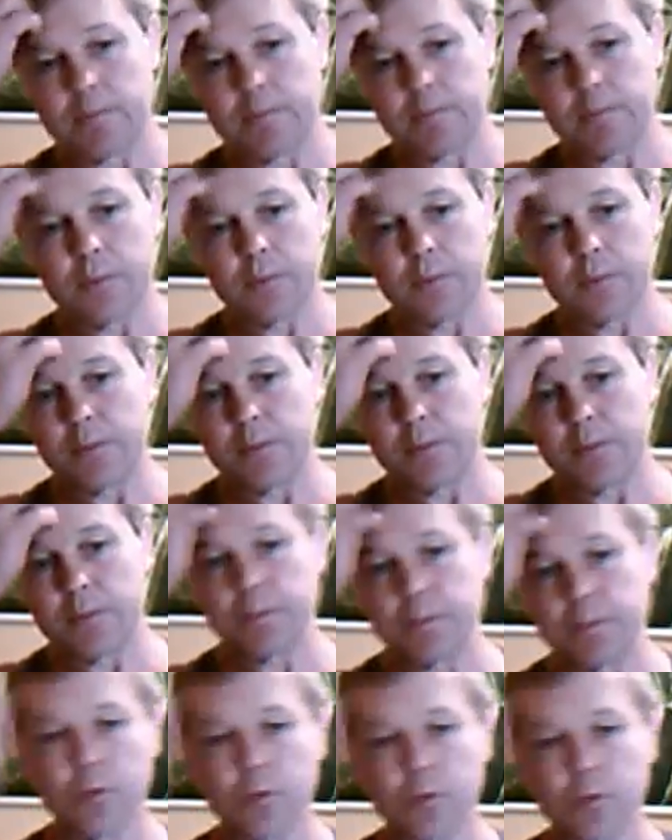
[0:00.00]
people are
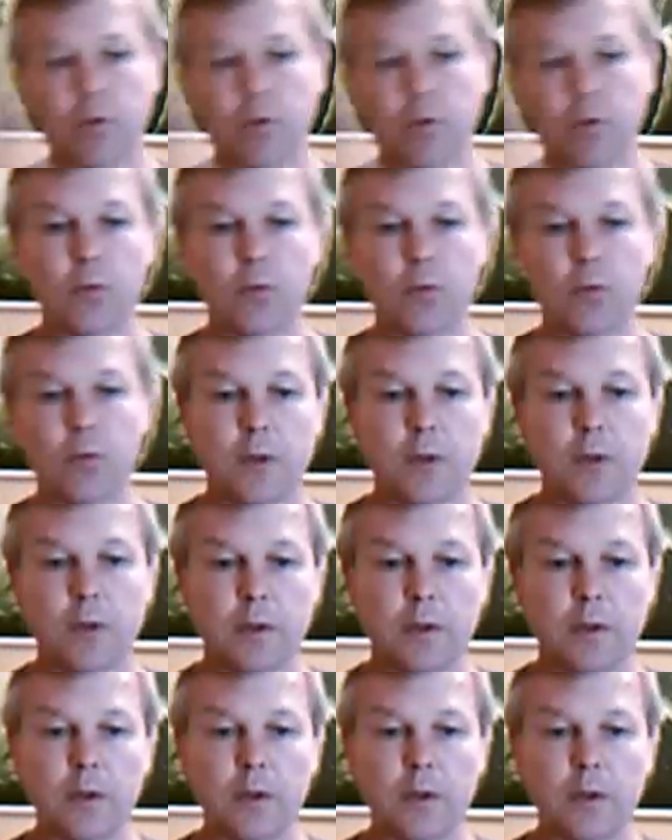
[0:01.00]
so
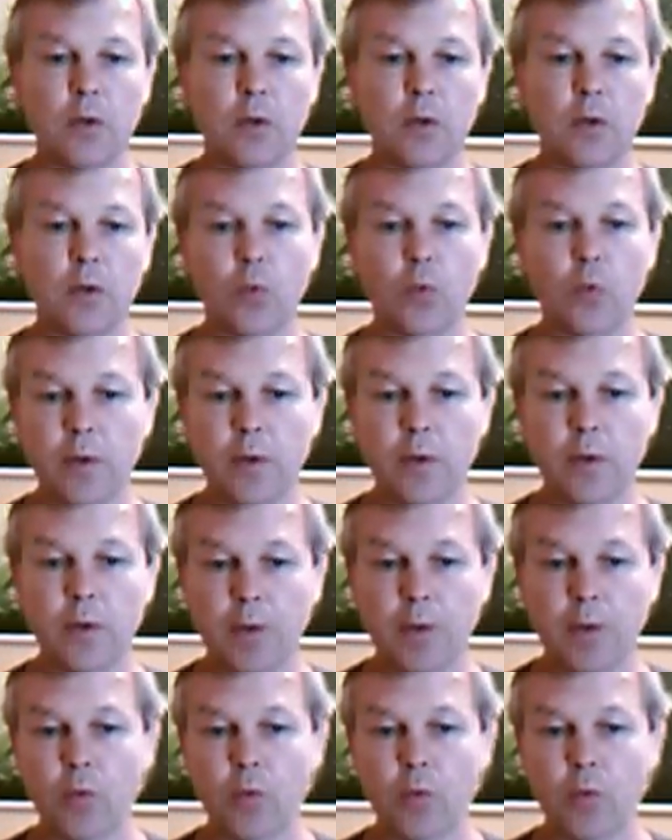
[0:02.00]
worried about
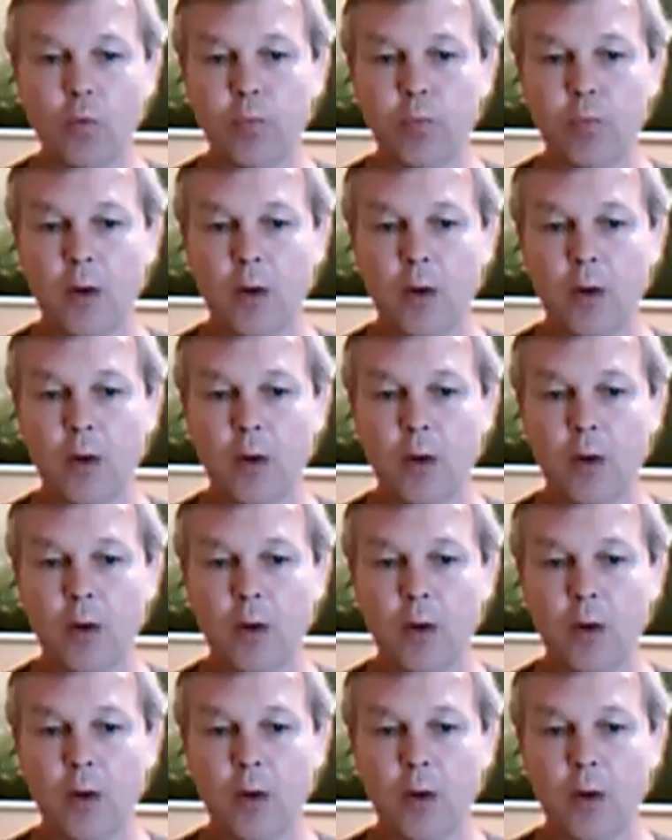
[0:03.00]
what's proper.